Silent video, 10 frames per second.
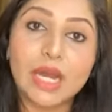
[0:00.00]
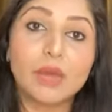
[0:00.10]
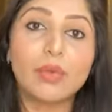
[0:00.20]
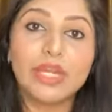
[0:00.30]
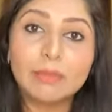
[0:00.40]

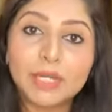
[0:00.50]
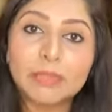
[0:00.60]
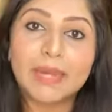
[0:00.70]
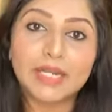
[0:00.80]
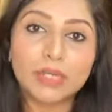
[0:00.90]
are very
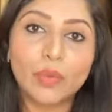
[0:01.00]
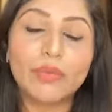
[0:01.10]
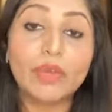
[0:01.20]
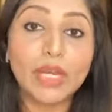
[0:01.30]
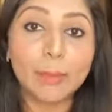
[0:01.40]
much better
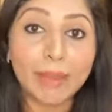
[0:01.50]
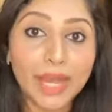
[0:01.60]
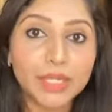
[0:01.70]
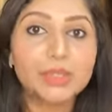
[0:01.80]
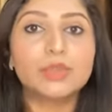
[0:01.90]
when we
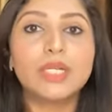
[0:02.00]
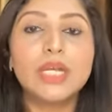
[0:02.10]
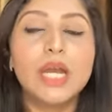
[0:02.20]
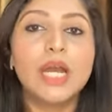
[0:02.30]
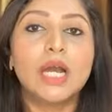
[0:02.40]
compare it to
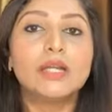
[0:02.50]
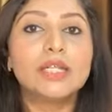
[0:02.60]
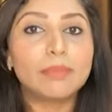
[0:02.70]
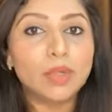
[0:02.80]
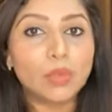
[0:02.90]
the
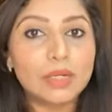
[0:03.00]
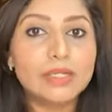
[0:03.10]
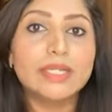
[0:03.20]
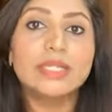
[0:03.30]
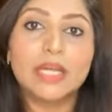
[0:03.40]
derma
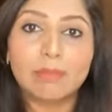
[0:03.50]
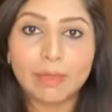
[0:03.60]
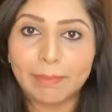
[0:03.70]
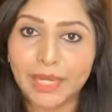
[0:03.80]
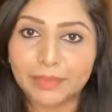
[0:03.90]
rollers and
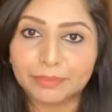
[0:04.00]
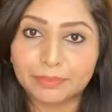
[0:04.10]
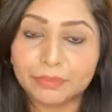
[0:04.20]
derma pen.